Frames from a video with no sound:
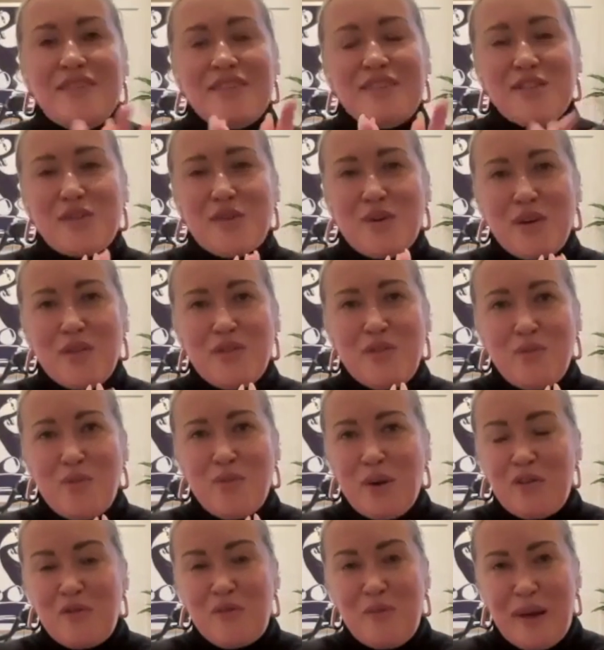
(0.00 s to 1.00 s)
this story from
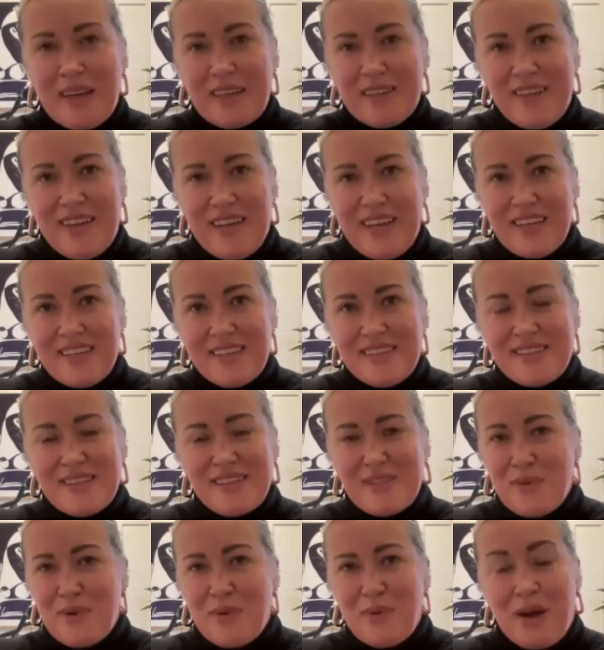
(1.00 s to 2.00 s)
one of my clients
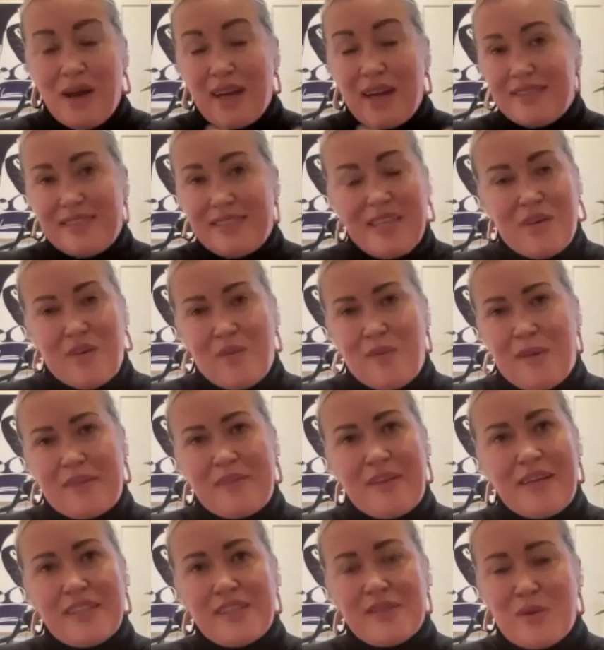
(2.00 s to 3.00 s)
because I take all my
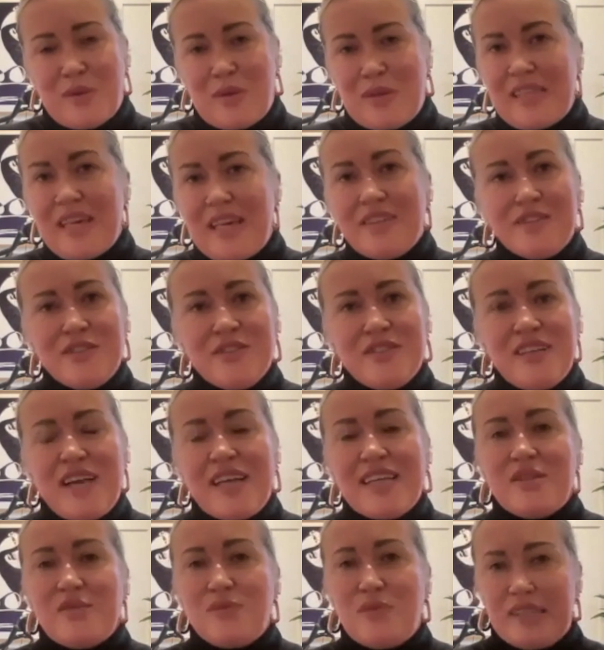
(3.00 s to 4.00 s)
clients through this
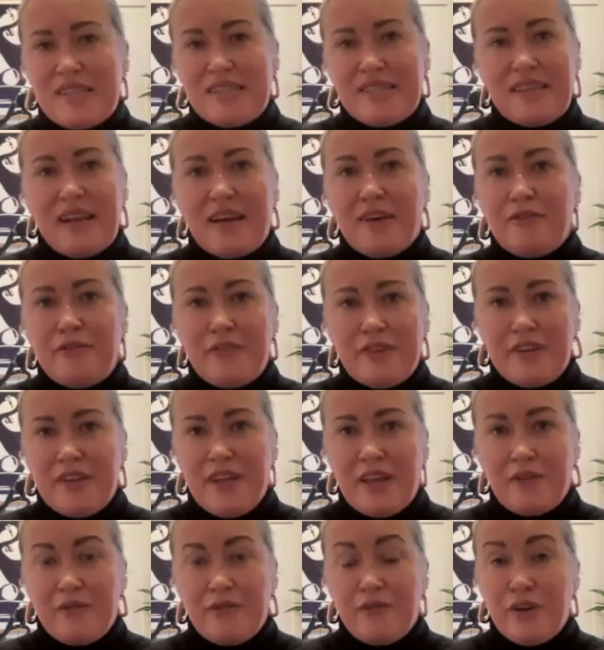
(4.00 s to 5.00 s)
exercise and what does enough feel
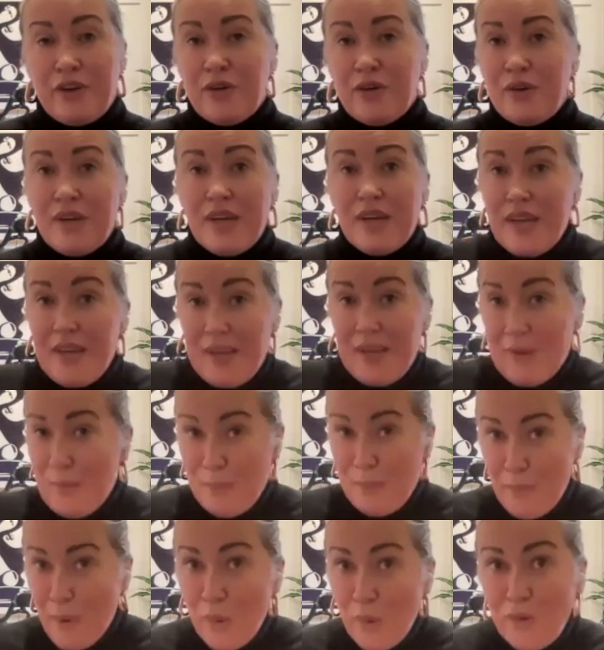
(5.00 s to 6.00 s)
like for you?
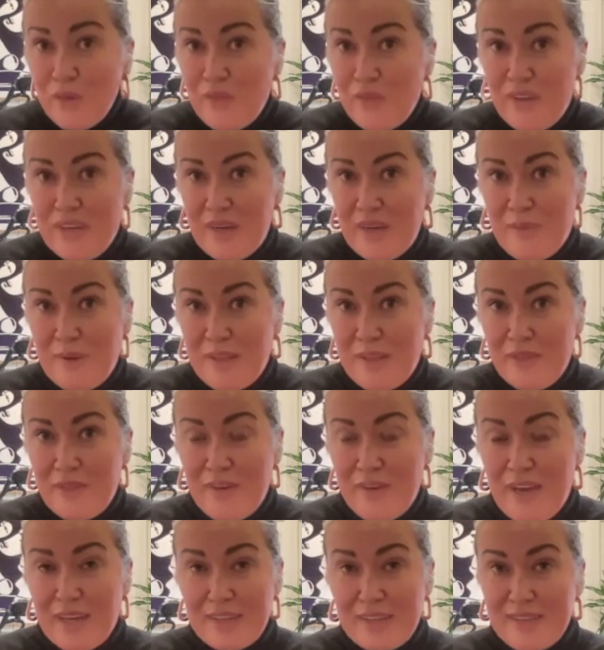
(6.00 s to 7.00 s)
Motivated by the
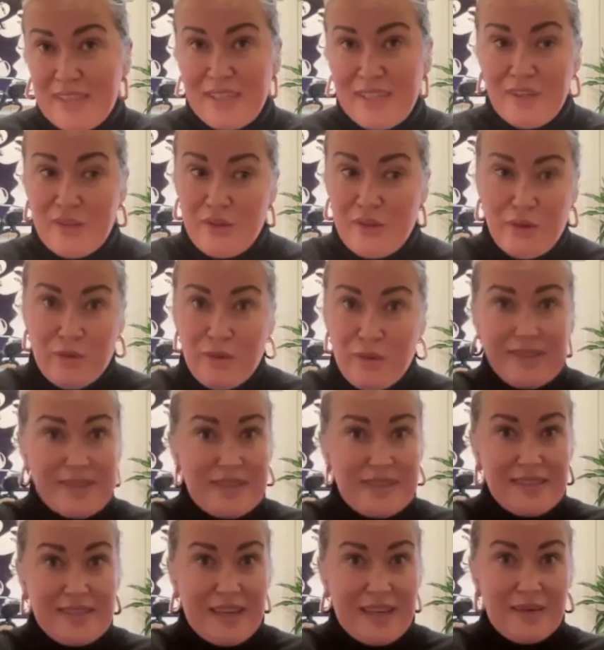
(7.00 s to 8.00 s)
fact that, as
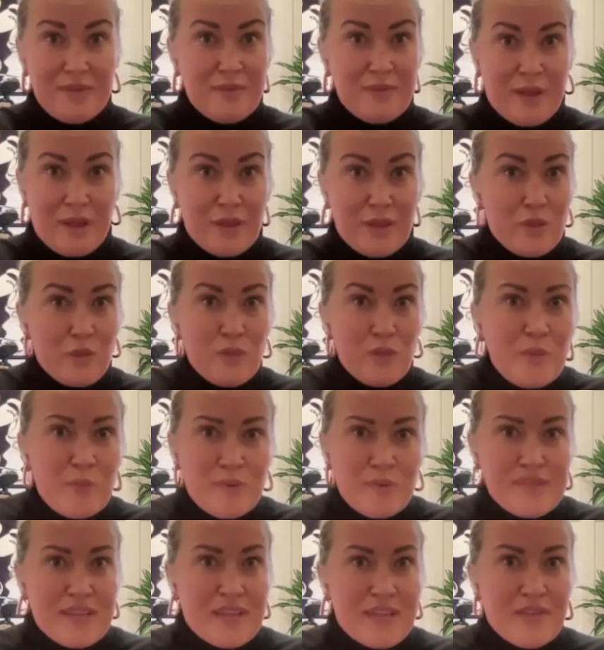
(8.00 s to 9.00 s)
I said,
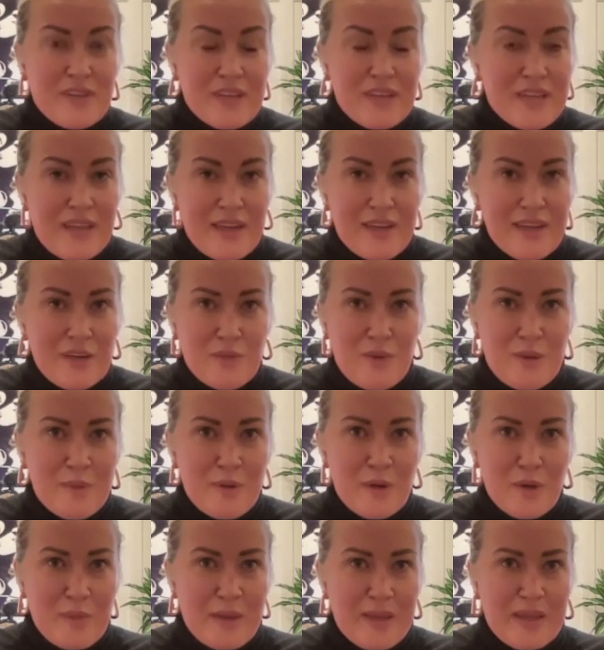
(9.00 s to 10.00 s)
3% of Canadian
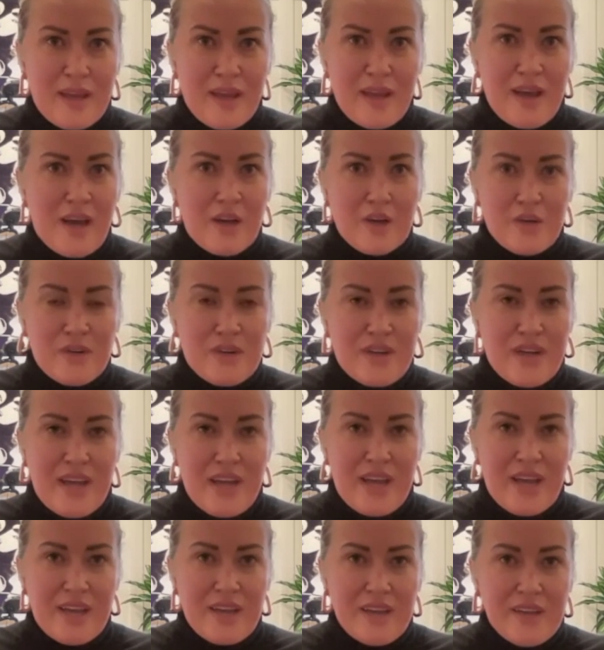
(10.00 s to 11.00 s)
women are making
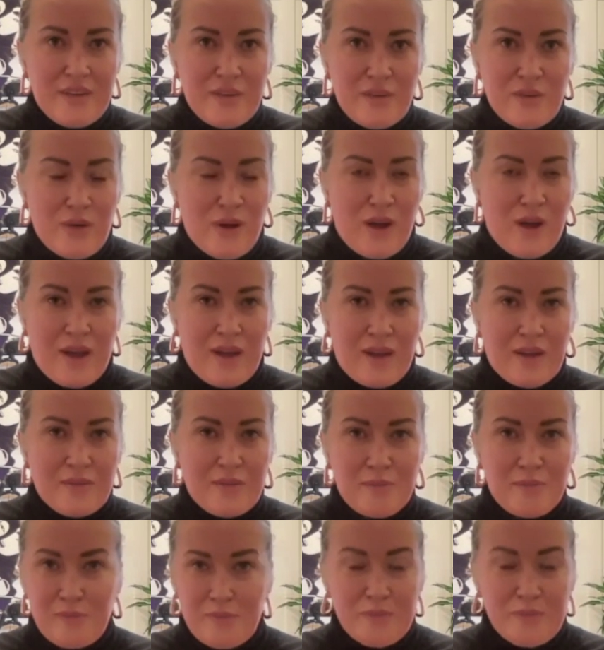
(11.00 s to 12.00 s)
100K, uh,
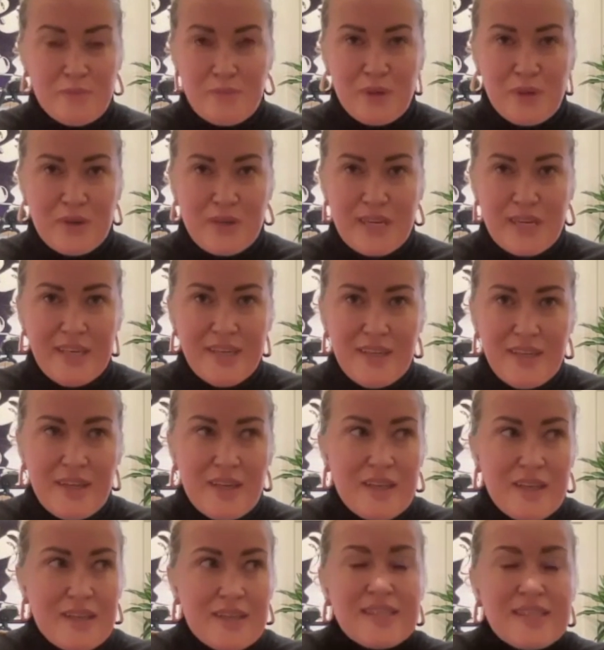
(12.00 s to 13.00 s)
period,
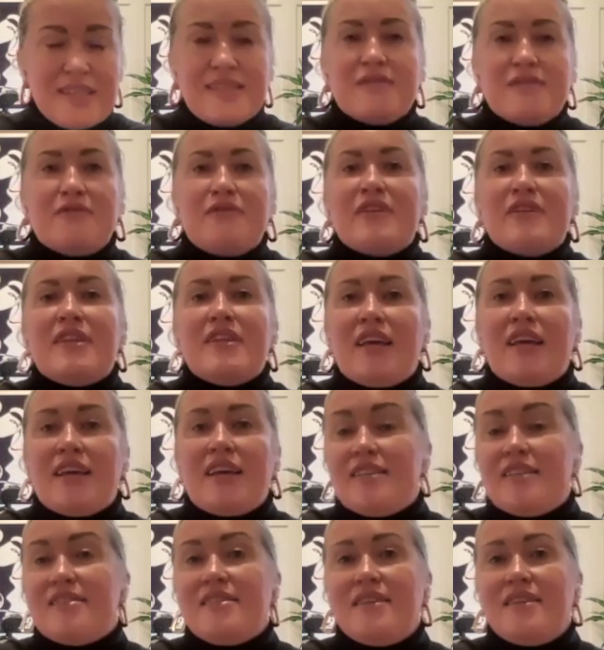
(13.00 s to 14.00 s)
doesn't feel like
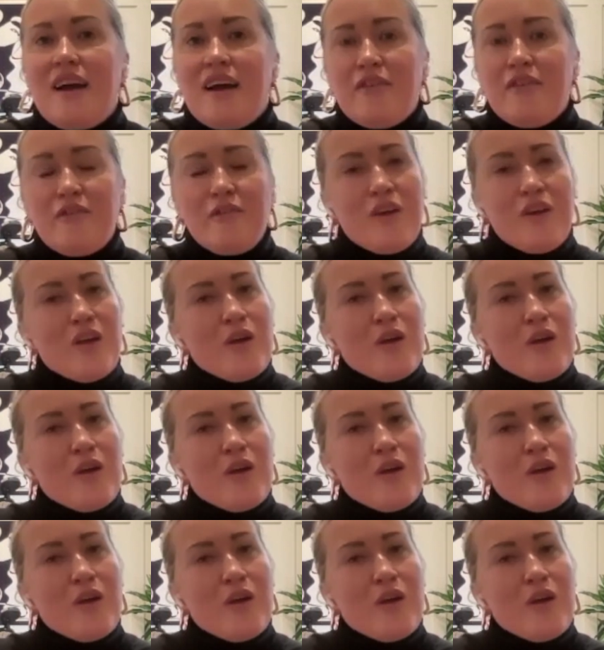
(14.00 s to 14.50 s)
it's enough.